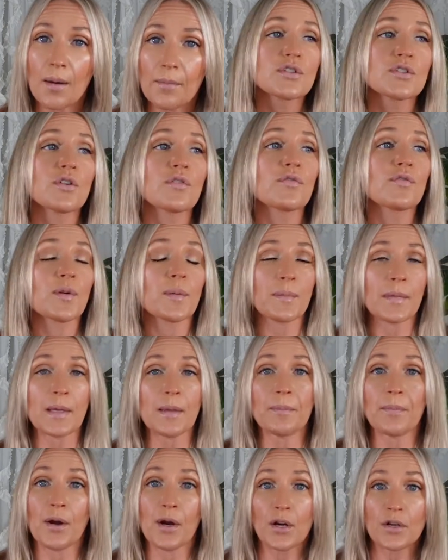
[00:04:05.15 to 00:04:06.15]
So for
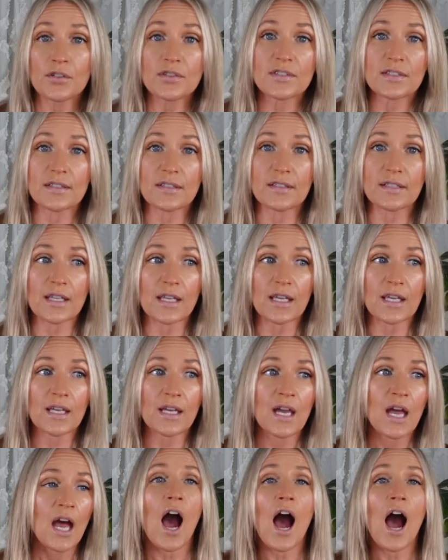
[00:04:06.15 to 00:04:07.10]
me personally,